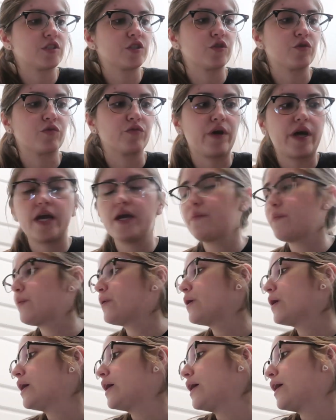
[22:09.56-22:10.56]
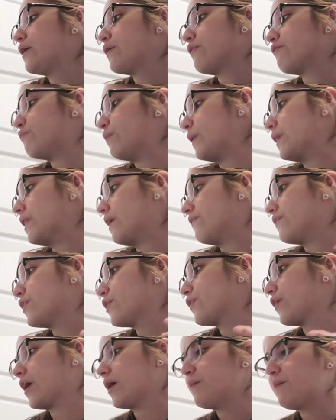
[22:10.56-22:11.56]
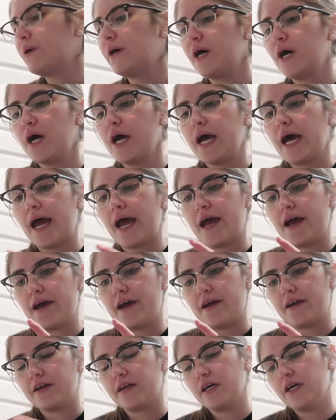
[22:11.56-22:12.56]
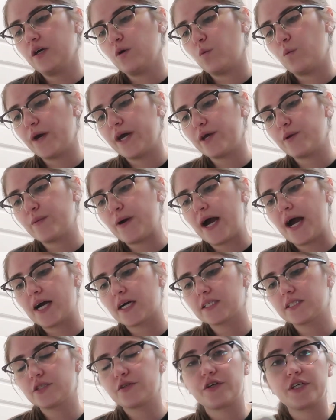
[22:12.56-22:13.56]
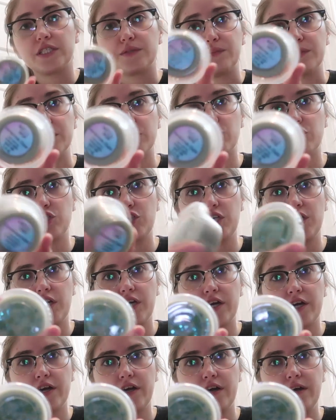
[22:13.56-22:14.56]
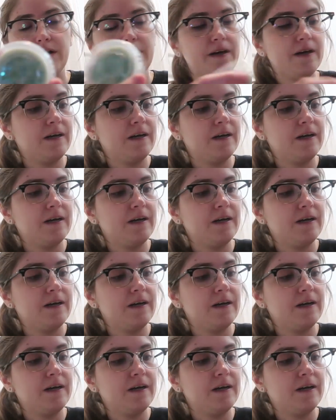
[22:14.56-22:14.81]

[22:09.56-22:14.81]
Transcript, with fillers: It's grape. I've been loving grape. And Wit and Wax Christmas Cheer.